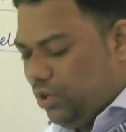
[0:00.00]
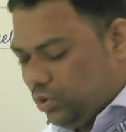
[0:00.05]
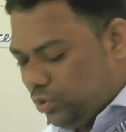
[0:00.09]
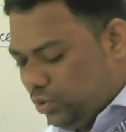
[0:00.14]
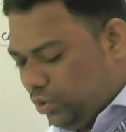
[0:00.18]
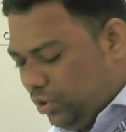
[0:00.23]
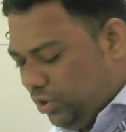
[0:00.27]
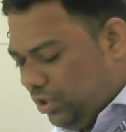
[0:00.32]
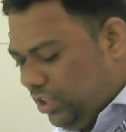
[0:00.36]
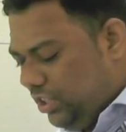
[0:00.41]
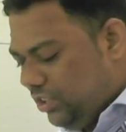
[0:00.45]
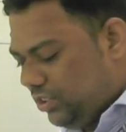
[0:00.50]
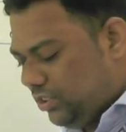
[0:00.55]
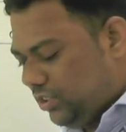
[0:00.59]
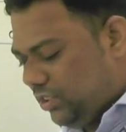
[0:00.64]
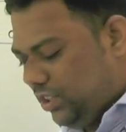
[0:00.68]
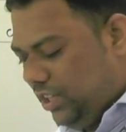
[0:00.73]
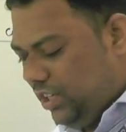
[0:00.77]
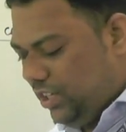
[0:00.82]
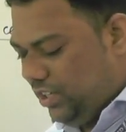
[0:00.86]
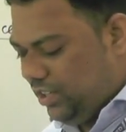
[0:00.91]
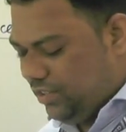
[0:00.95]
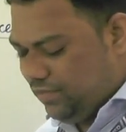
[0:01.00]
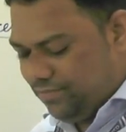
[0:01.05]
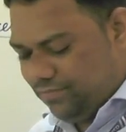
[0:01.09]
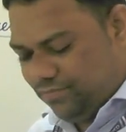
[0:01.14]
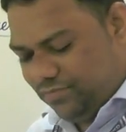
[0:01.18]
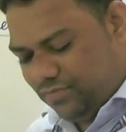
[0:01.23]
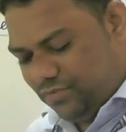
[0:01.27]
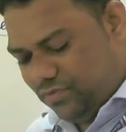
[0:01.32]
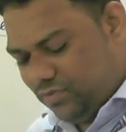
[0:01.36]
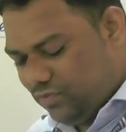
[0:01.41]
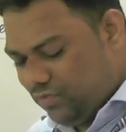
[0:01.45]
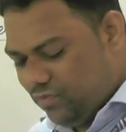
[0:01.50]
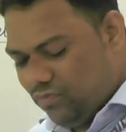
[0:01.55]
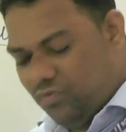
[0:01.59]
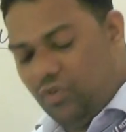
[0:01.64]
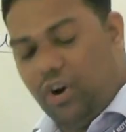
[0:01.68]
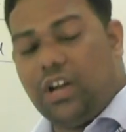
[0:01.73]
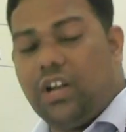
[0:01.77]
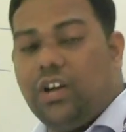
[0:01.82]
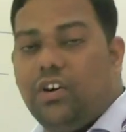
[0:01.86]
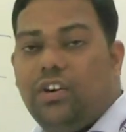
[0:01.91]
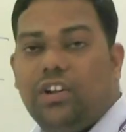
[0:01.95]
So this thing,
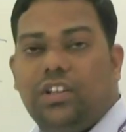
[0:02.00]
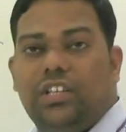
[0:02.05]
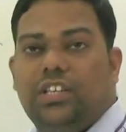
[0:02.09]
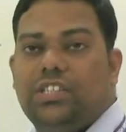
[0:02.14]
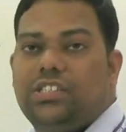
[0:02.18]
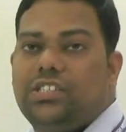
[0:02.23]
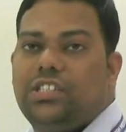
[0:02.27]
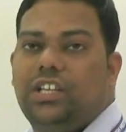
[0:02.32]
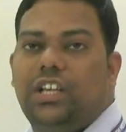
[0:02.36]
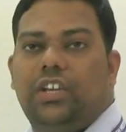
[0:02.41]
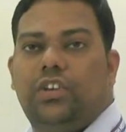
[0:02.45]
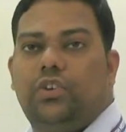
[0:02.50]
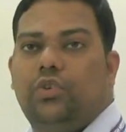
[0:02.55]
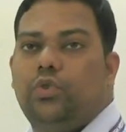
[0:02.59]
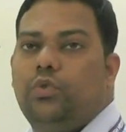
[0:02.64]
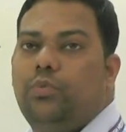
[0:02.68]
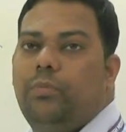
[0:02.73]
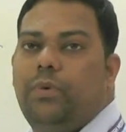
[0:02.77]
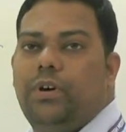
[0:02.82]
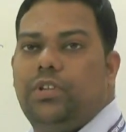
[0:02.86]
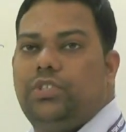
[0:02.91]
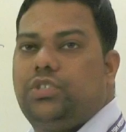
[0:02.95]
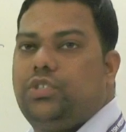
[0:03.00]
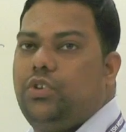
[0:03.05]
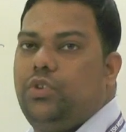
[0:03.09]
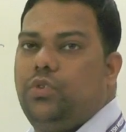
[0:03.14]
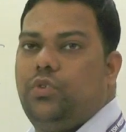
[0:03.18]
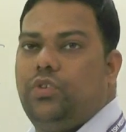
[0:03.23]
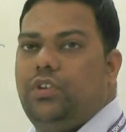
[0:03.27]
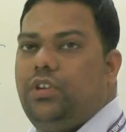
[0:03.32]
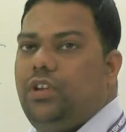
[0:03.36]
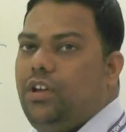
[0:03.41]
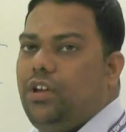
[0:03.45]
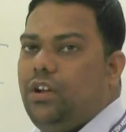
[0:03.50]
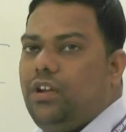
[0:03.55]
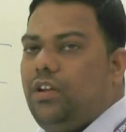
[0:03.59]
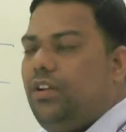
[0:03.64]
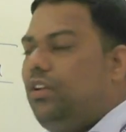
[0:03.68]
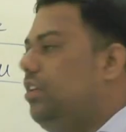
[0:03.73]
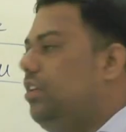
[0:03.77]
whatever this thing, you must know here.